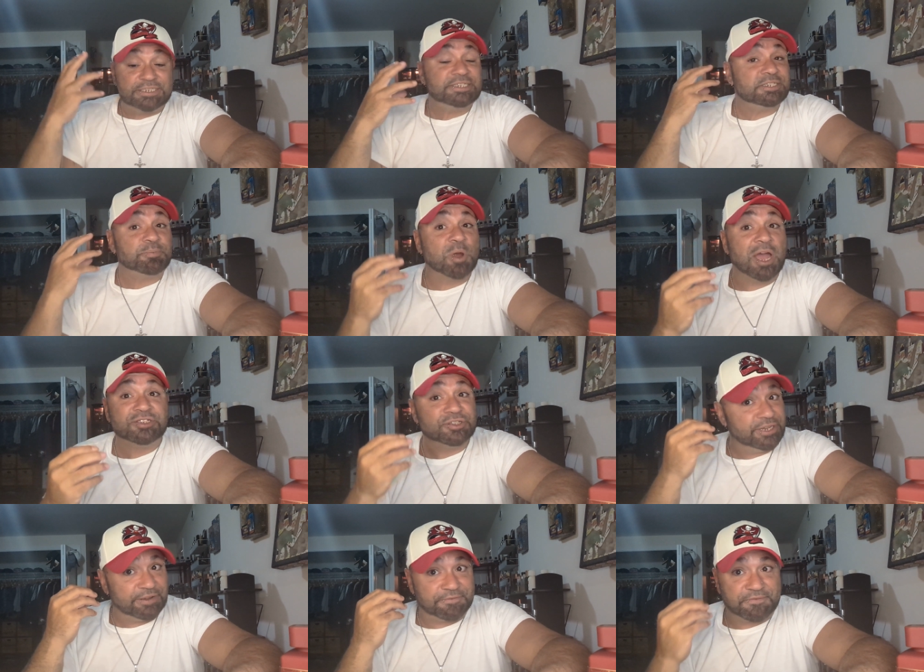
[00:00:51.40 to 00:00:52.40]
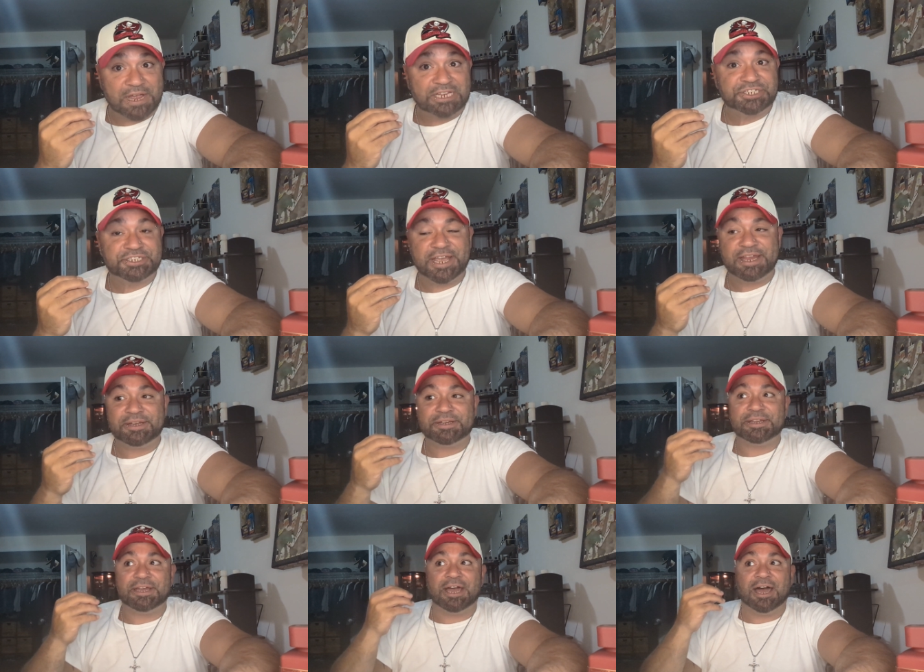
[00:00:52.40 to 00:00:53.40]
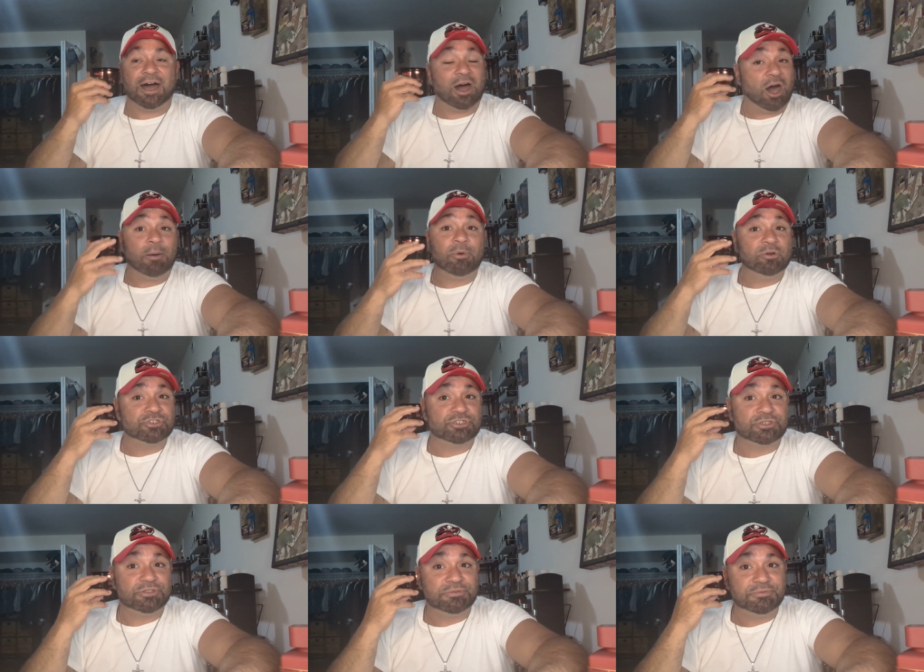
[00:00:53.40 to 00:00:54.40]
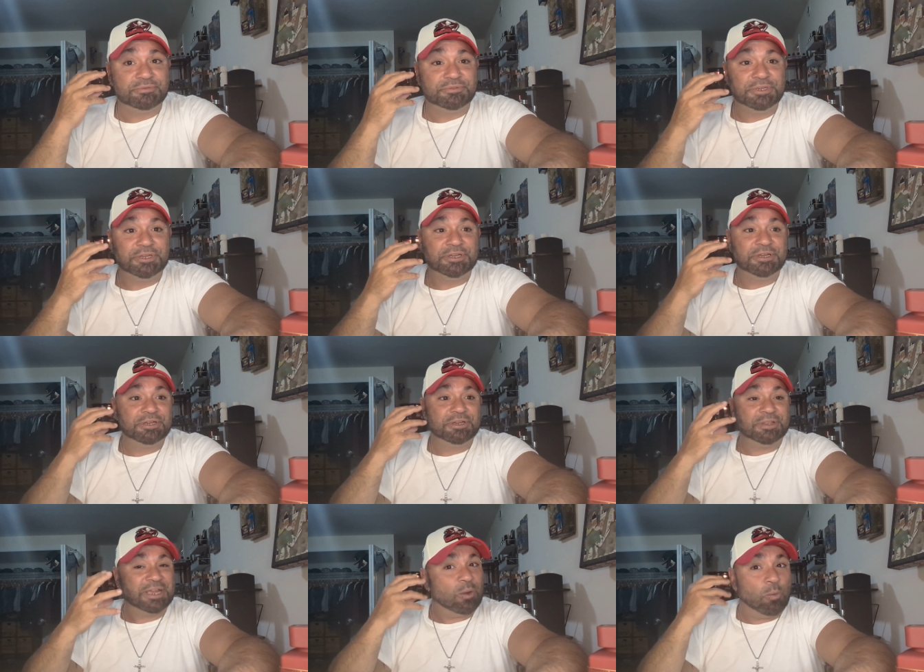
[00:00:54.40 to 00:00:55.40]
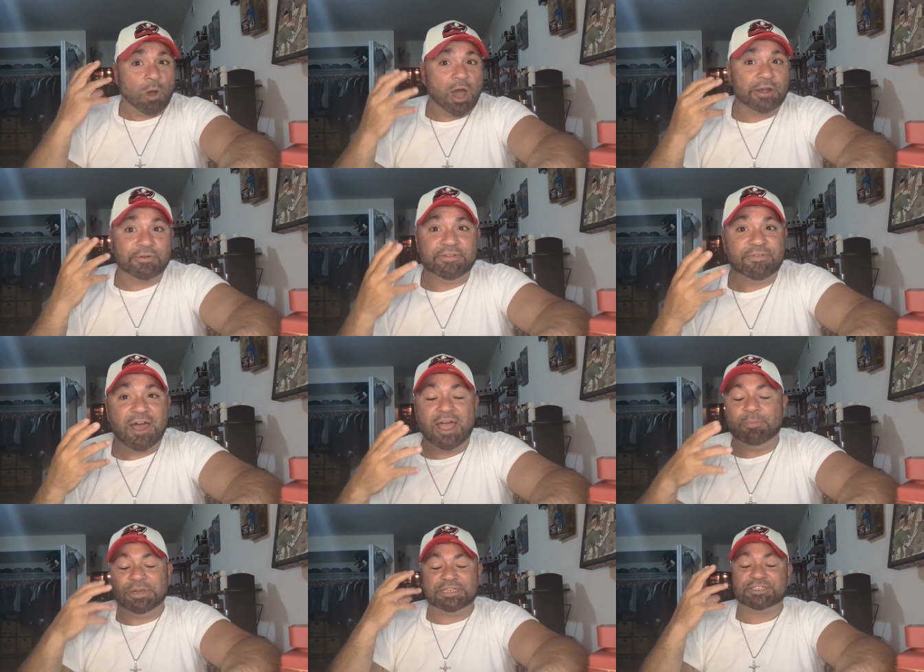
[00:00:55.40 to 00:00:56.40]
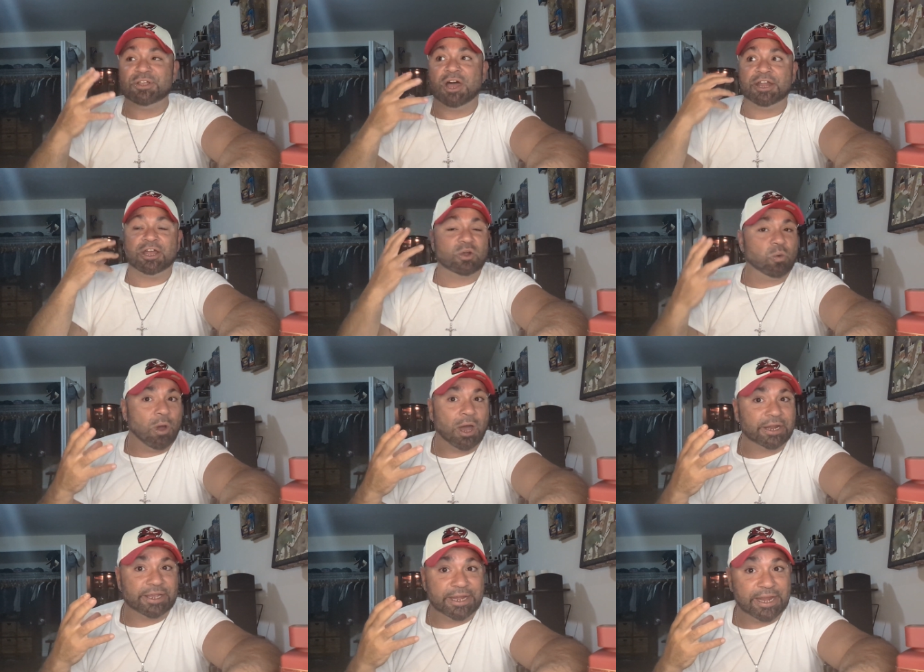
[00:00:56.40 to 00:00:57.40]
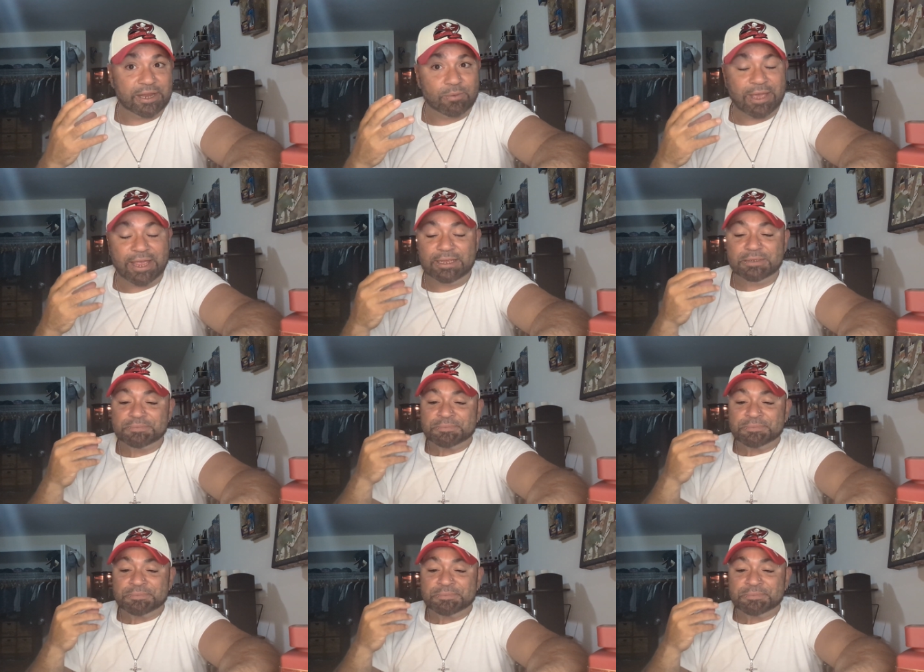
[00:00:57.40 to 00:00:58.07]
is surprisingly a fresh scent, uh, almost like a watery vibe, but it's not aquatic in any way.